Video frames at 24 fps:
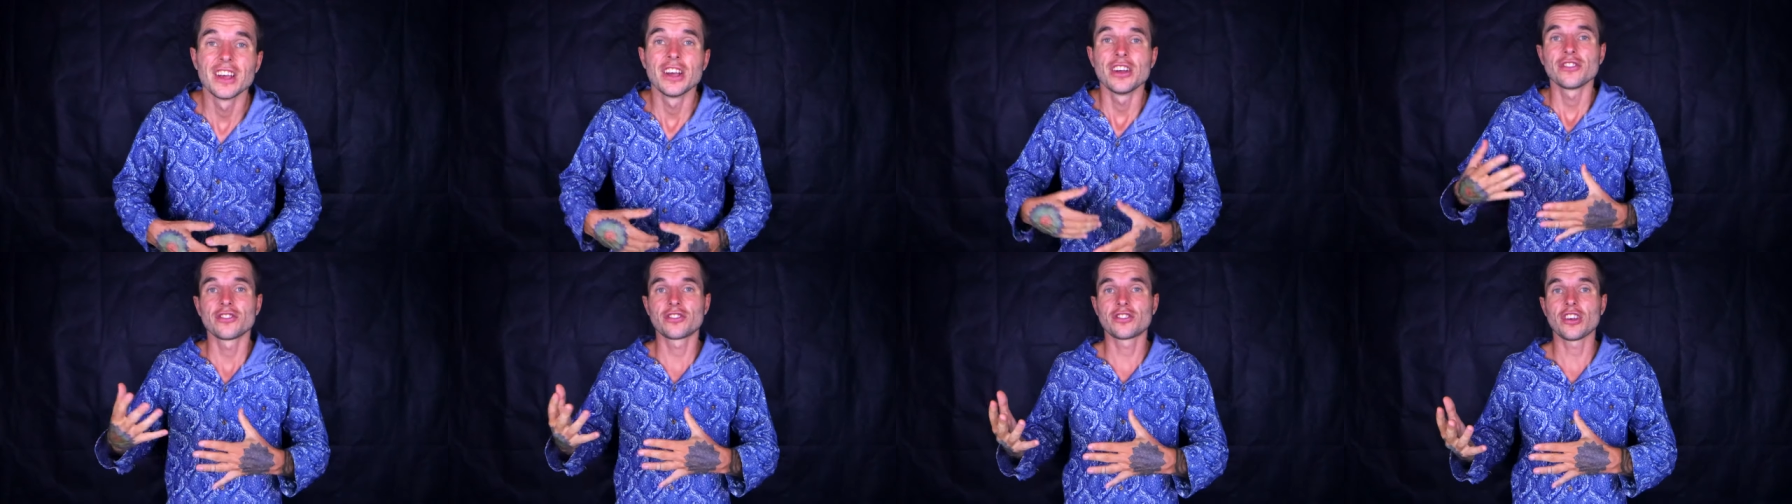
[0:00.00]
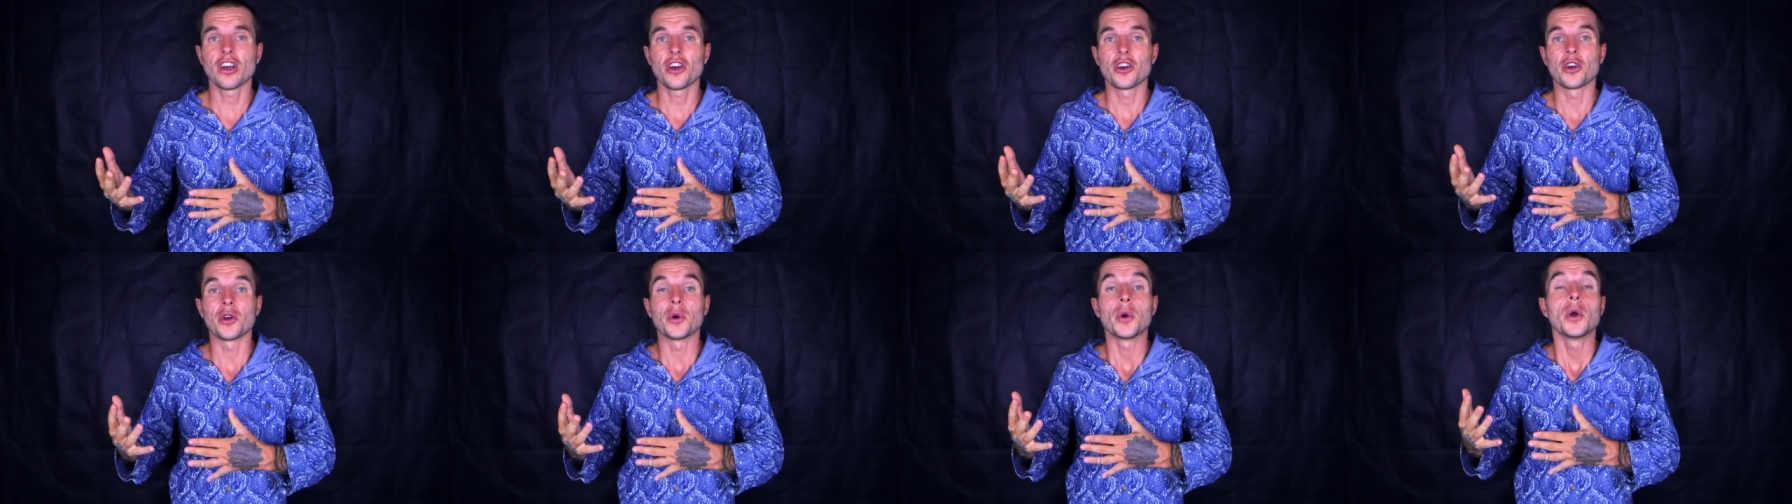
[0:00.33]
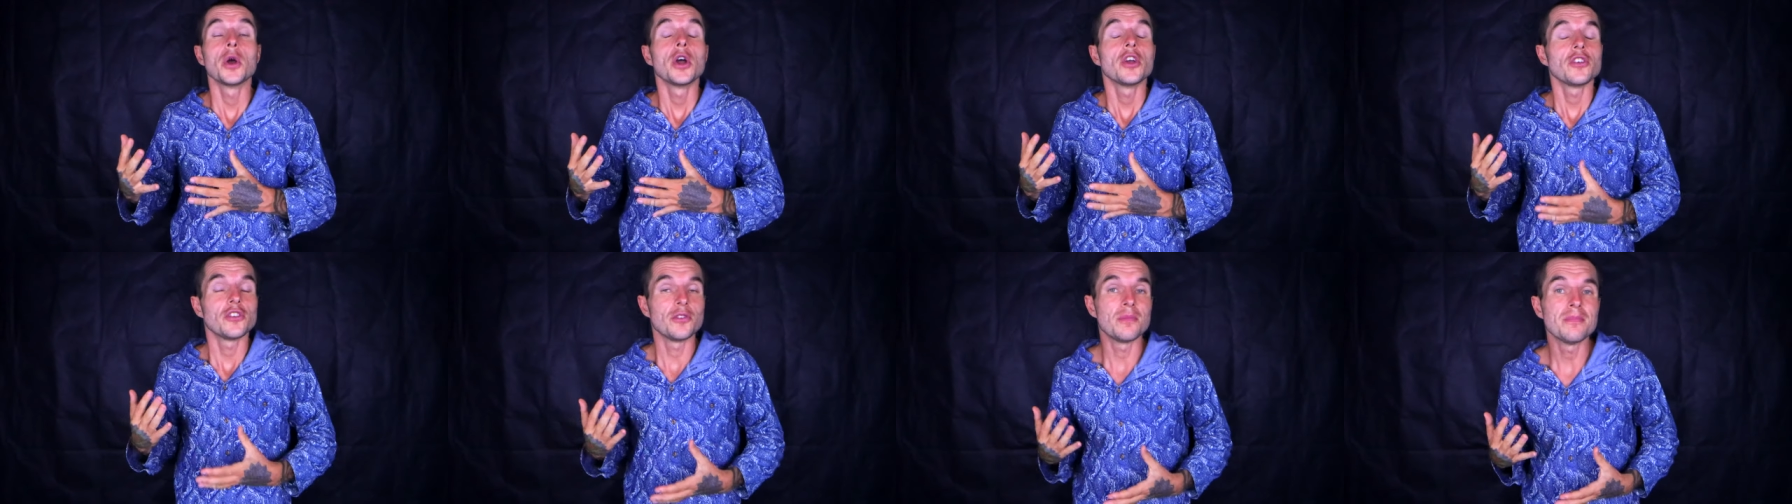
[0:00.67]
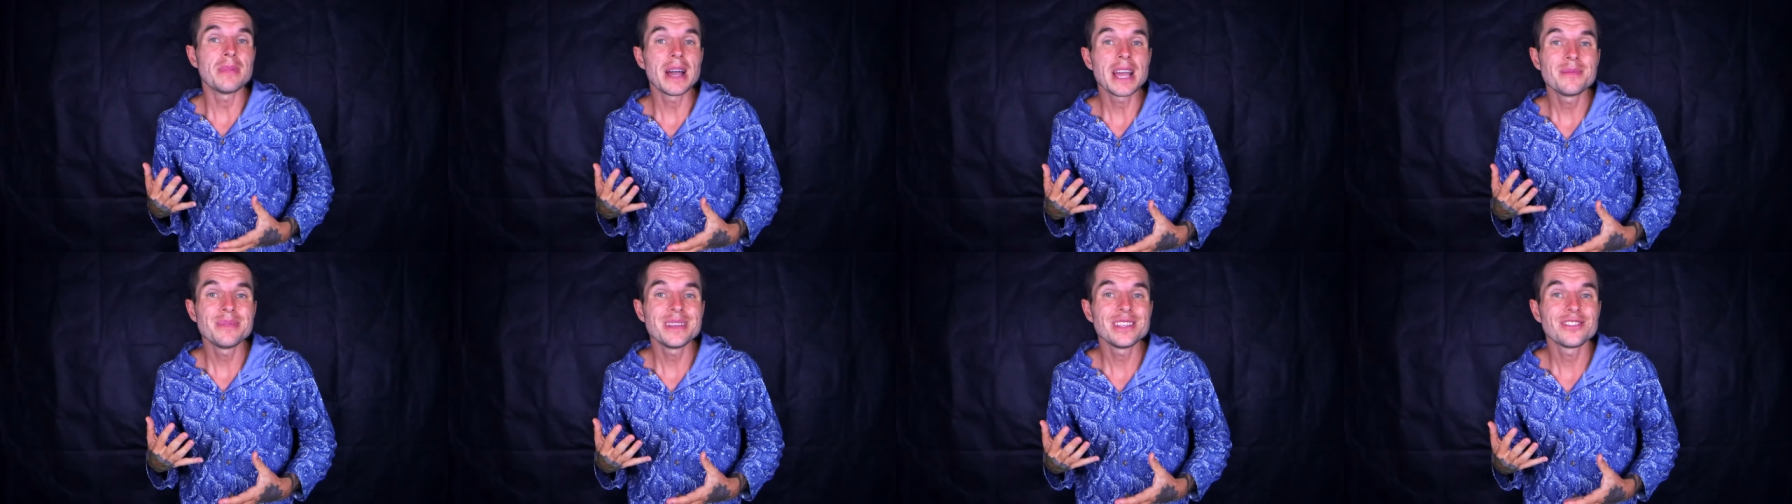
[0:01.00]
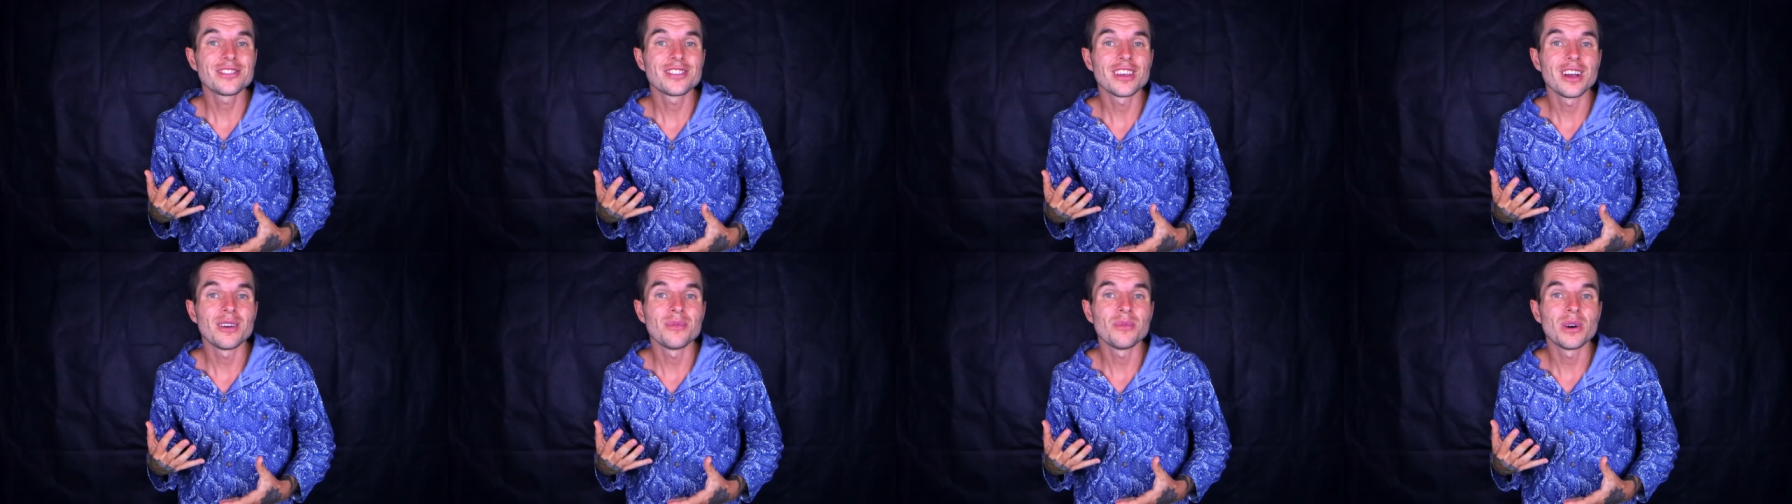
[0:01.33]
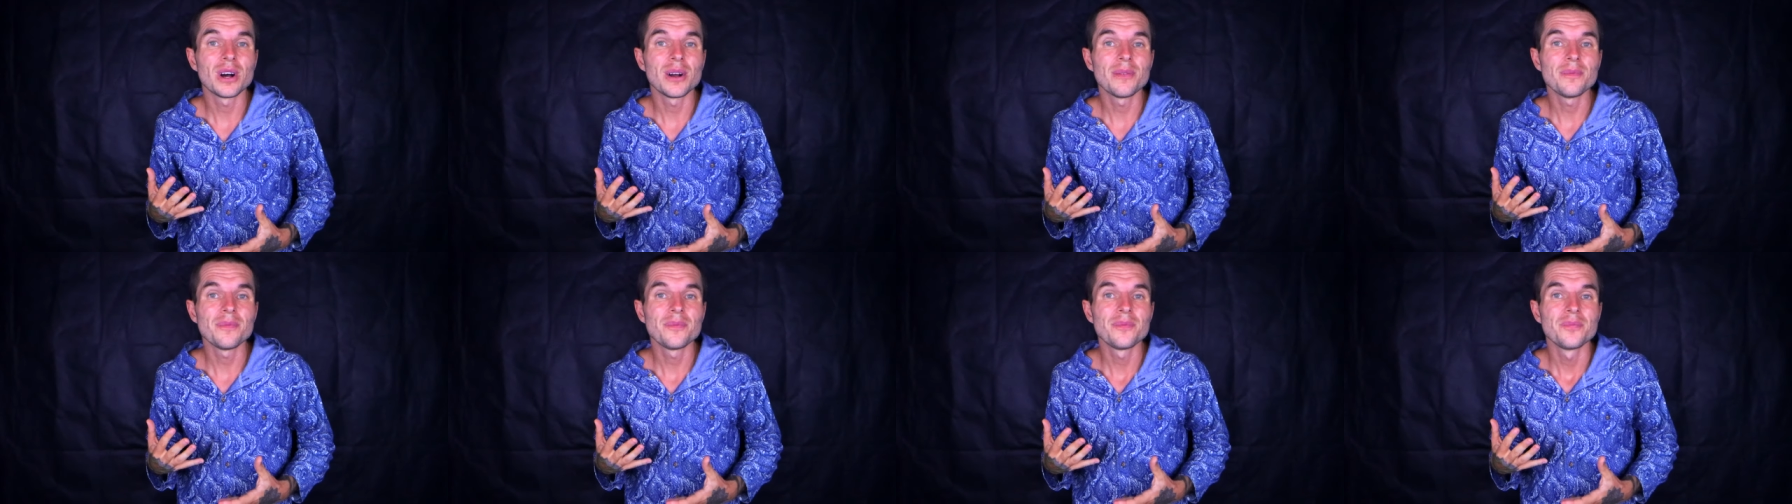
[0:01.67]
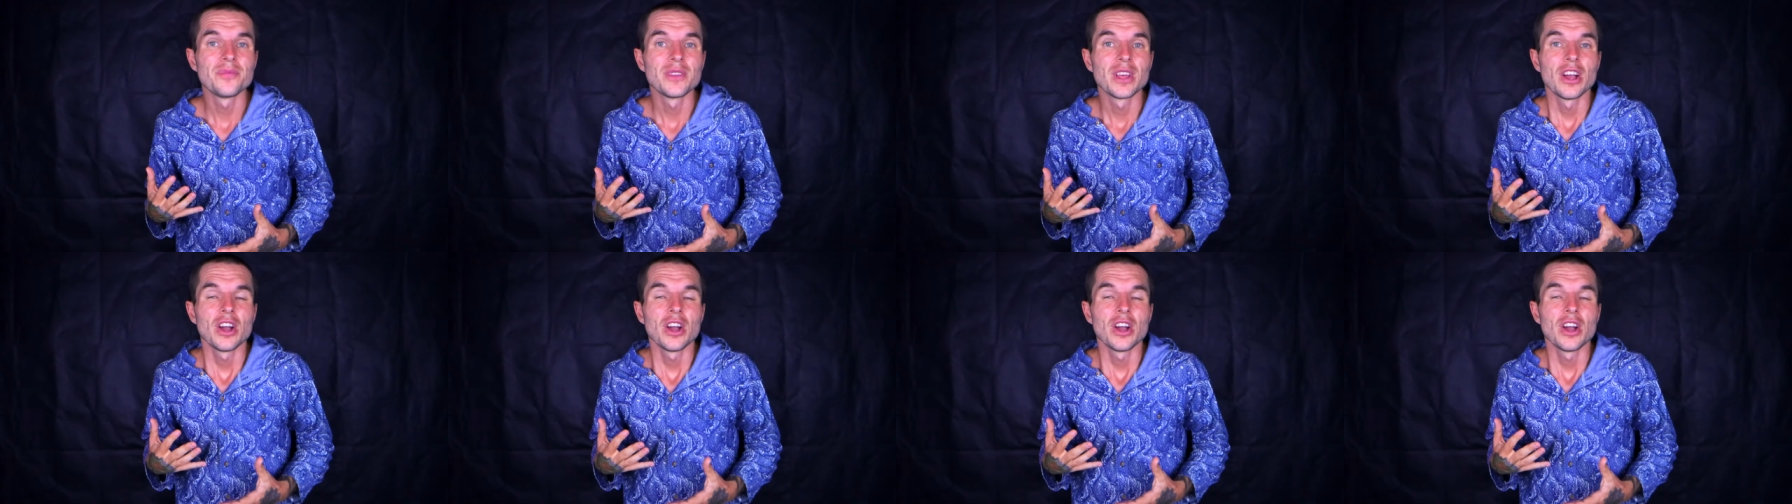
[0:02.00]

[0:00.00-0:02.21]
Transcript: So, you may be someone